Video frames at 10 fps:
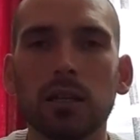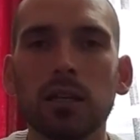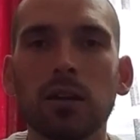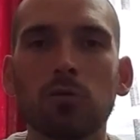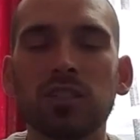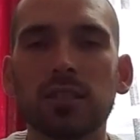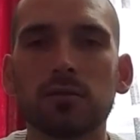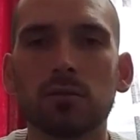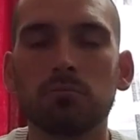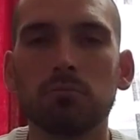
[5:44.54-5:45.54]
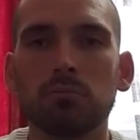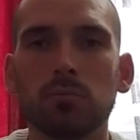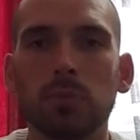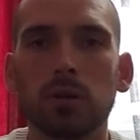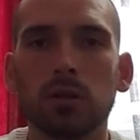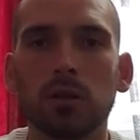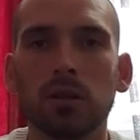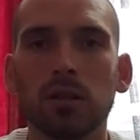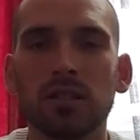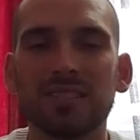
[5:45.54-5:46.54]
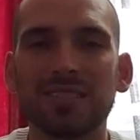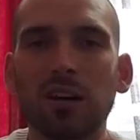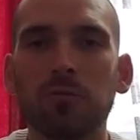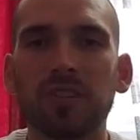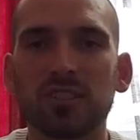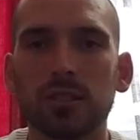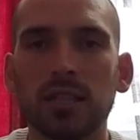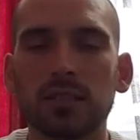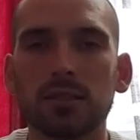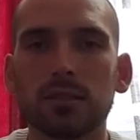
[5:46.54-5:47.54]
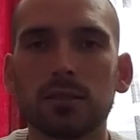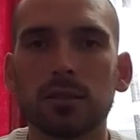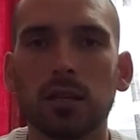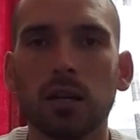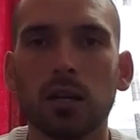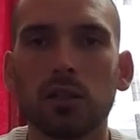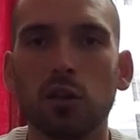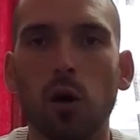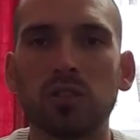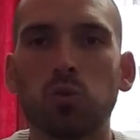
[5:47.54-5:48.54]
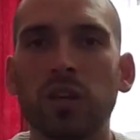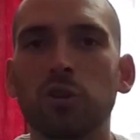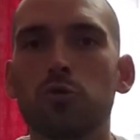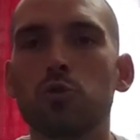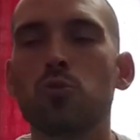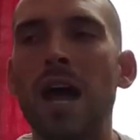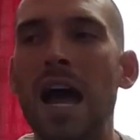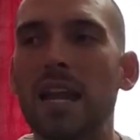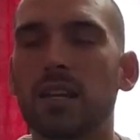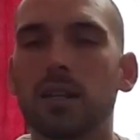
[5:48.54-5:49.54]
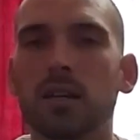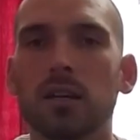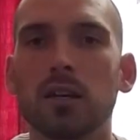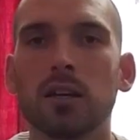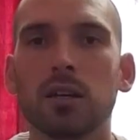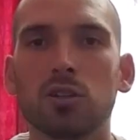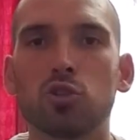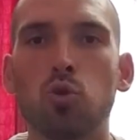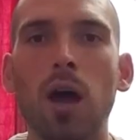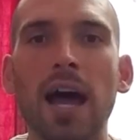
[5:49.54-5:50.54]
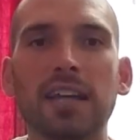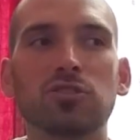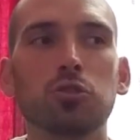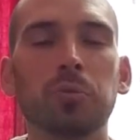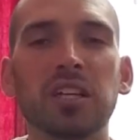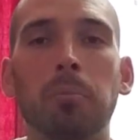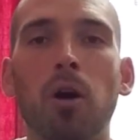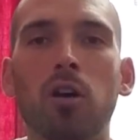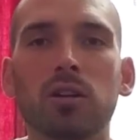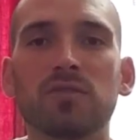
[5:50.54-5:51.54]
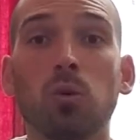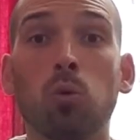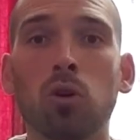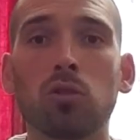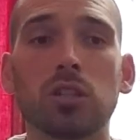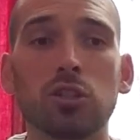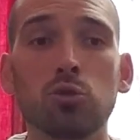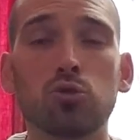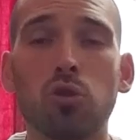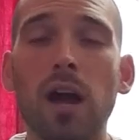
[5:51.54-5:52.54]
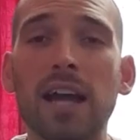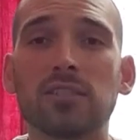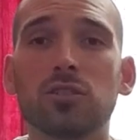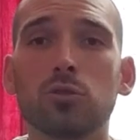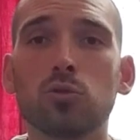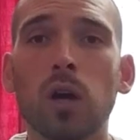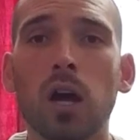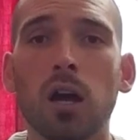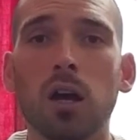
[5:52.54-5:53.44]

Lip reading: egotism, selfishness. You know, it's when you do not try to be a part of the world and you try to